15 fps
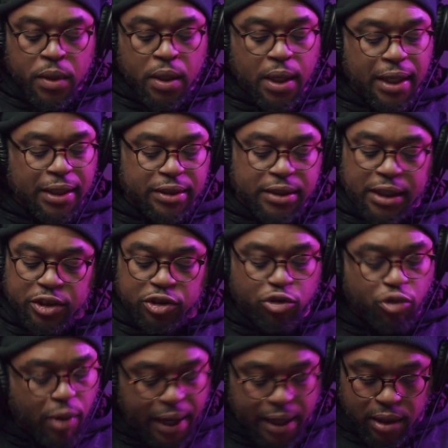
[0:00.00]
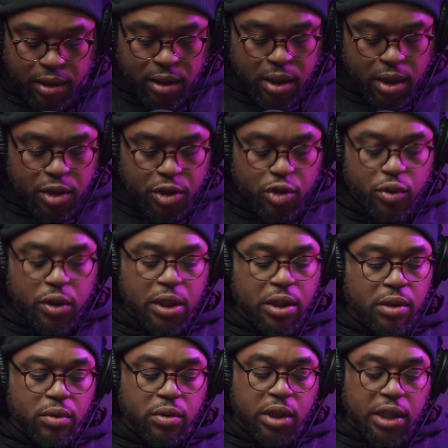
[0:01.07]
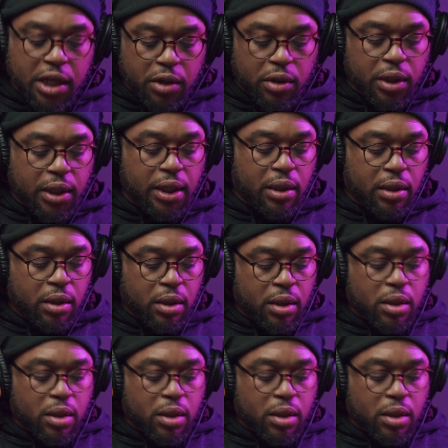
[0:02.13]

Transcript: It's great. You can literally